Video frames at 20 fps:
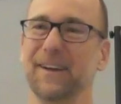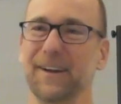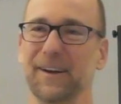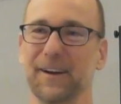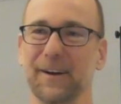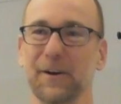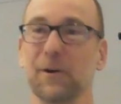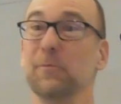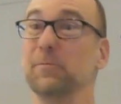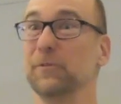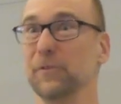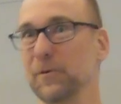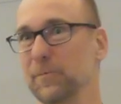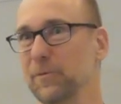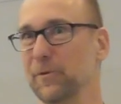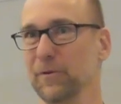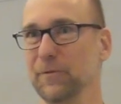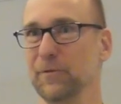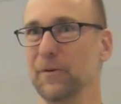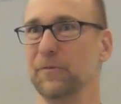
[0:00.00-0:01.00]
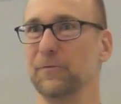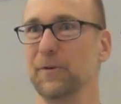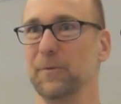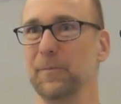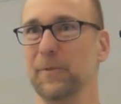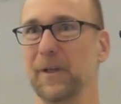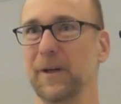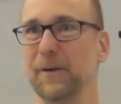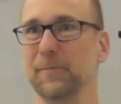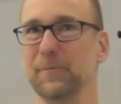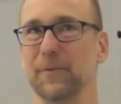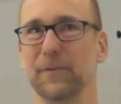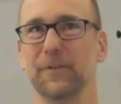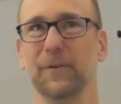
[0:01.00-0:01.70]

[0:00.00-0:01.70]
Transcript: uh, hopeful approval from them.